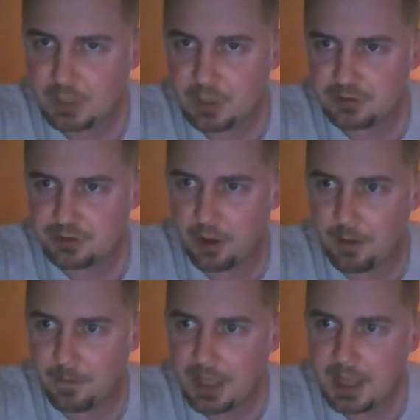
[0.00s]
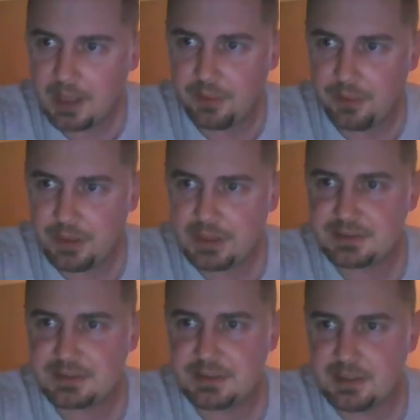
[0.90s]
so
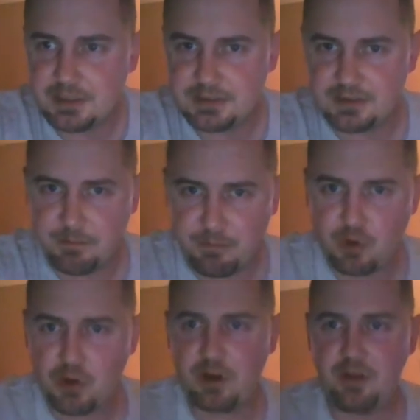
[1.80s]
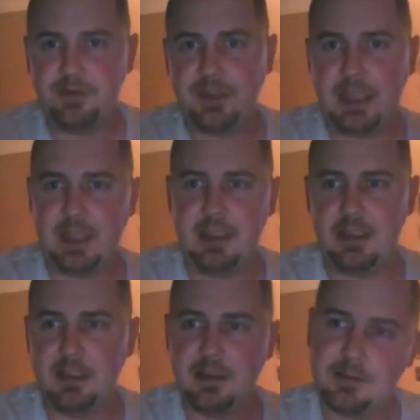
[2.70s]
this is more of
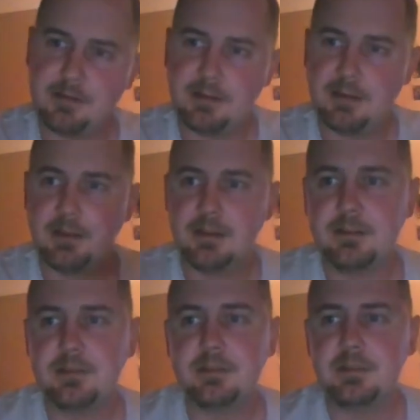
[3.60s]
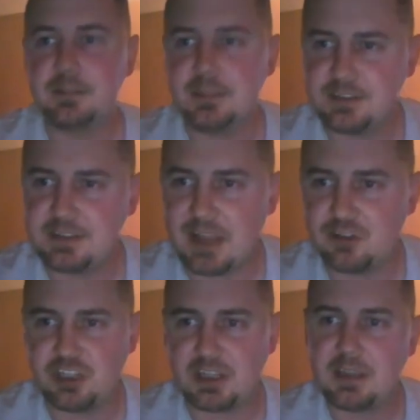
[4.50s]
a
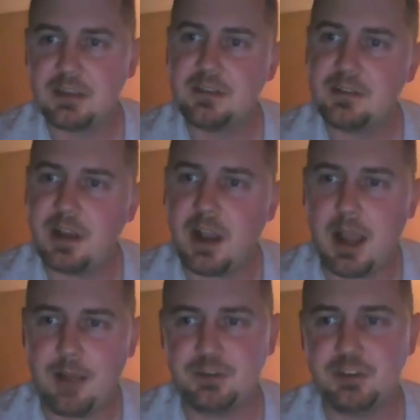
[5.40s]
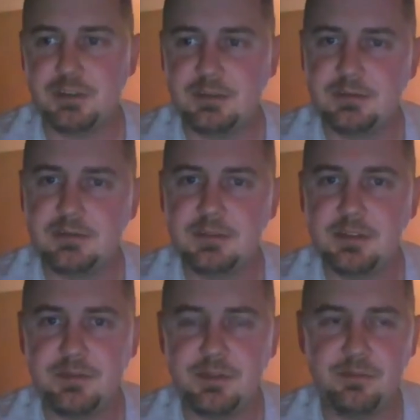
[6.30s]
nostalgic option if you